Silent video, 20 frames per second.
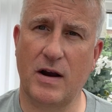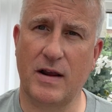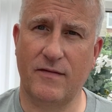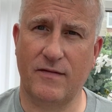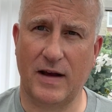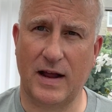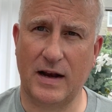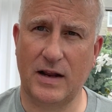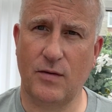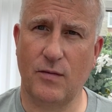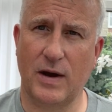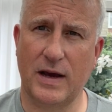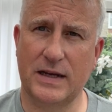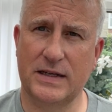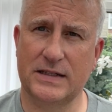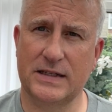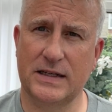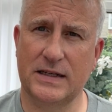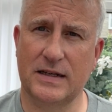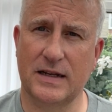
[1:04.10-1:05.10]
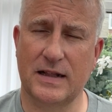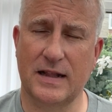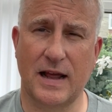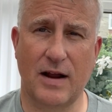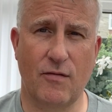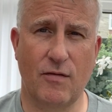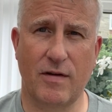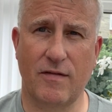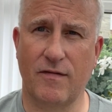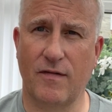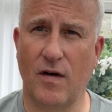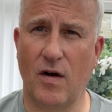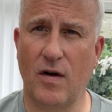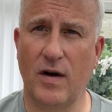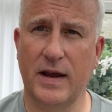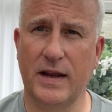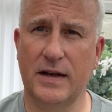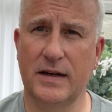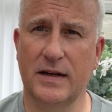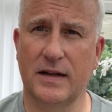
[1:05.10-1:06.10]
evaluated and they're
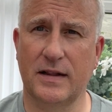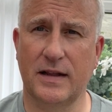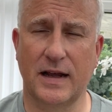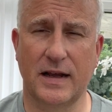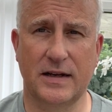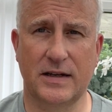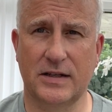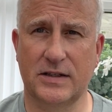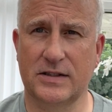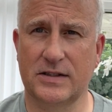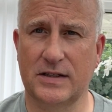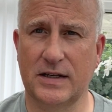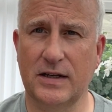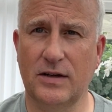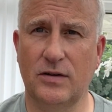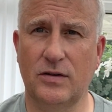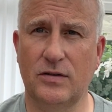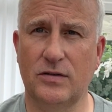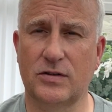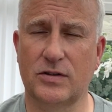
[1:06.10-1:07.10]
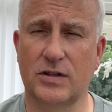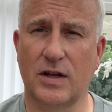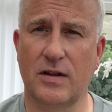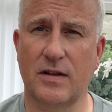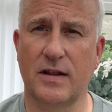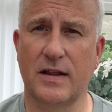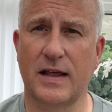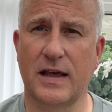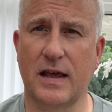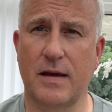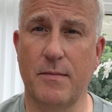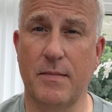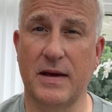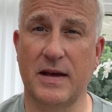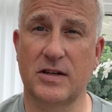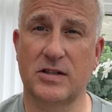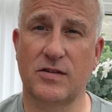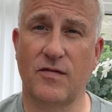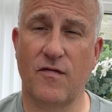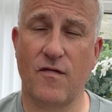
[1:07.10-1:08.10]
refined and they're distilled so that they can be
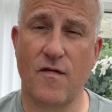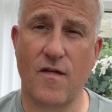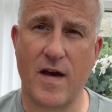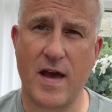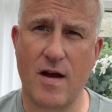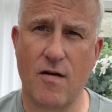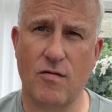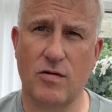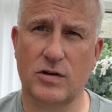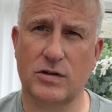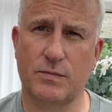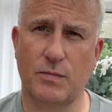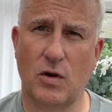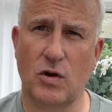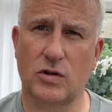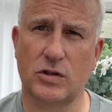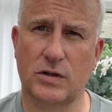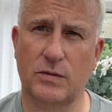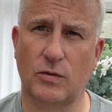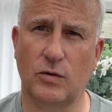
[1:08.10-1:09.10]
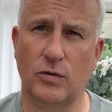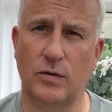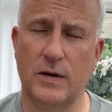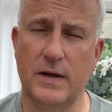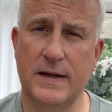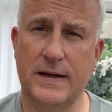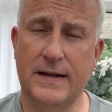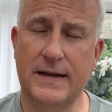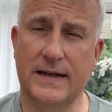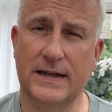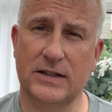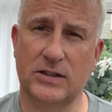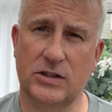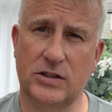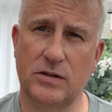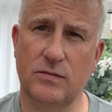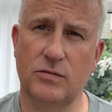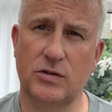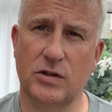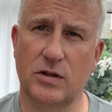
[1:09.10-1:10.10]
as fair as possible, and
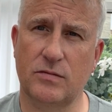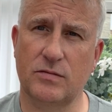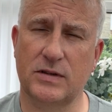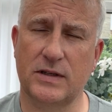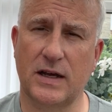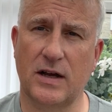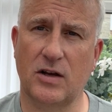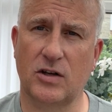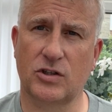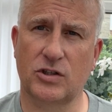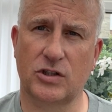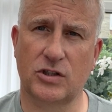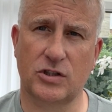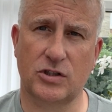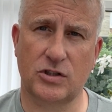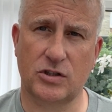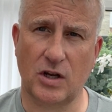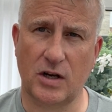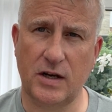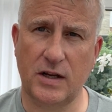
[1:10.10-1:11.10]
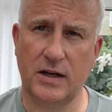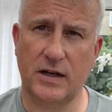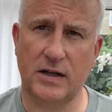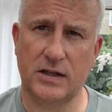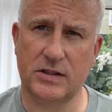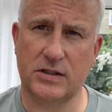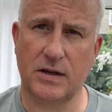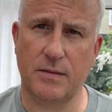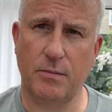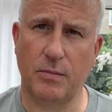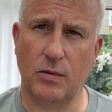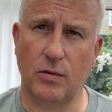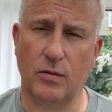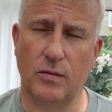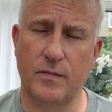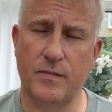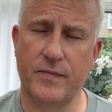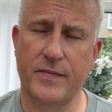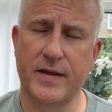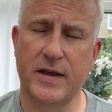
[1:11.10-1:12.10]
sometimes they are stunningly simple.
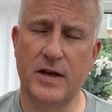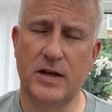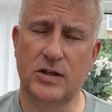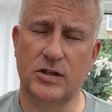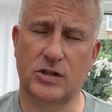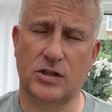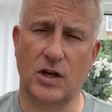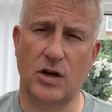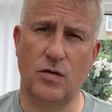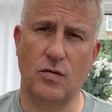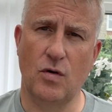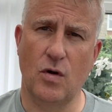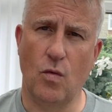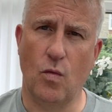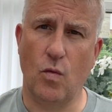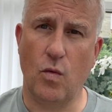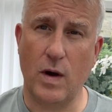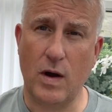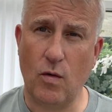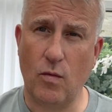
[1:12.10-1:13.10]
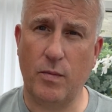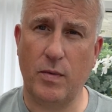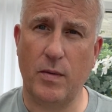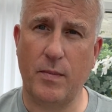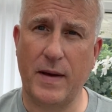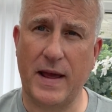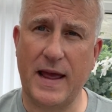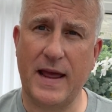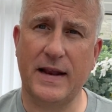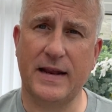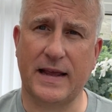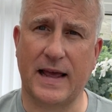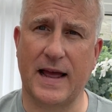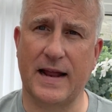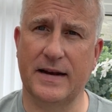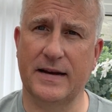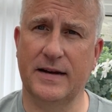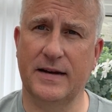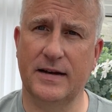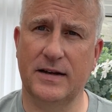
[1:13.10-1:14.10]
So well-prepared
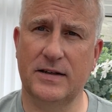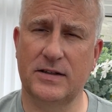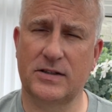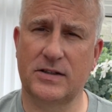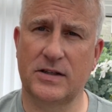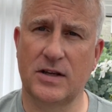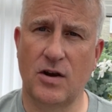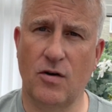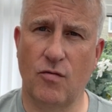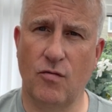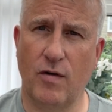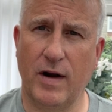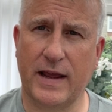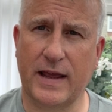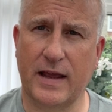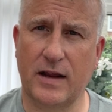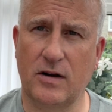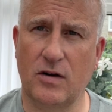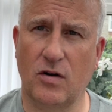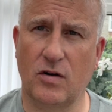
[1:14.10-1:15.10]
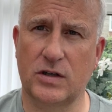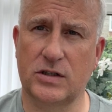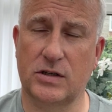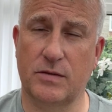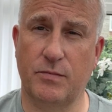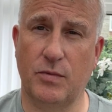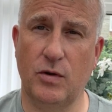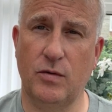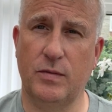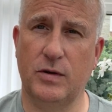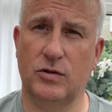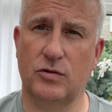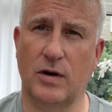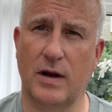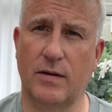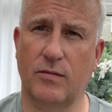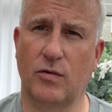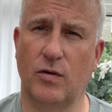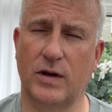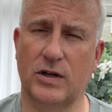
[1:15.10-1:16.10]
candidates recognise a booby
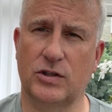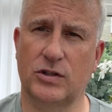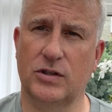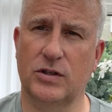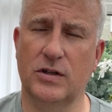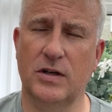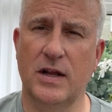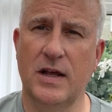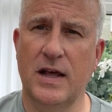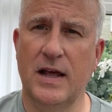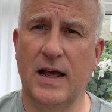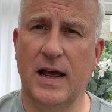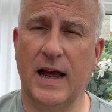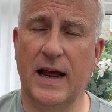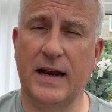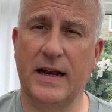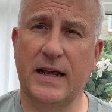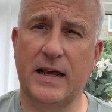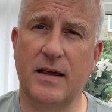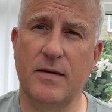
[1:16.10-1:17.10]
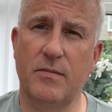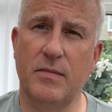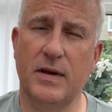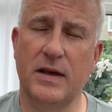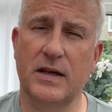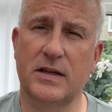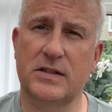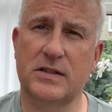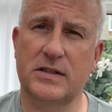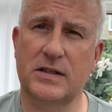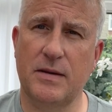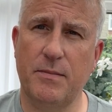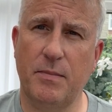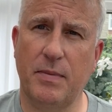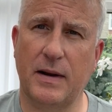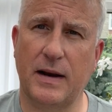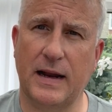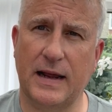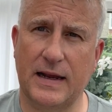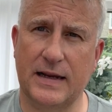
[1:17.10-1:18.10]
trap question, and it can be as
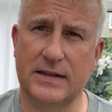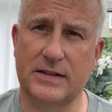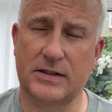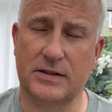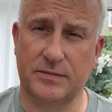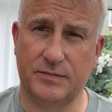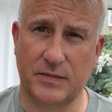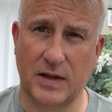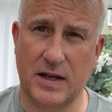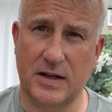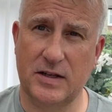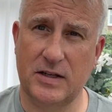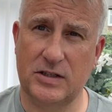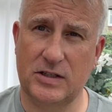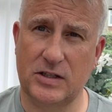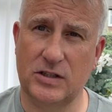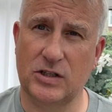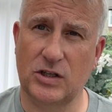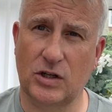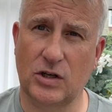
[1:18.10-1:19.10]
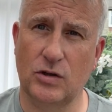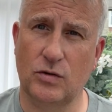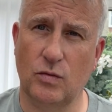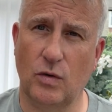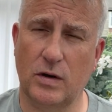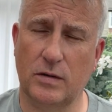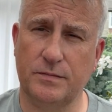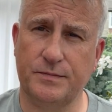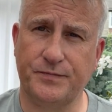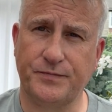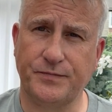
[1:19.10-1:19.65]
simple as, and this is a good one,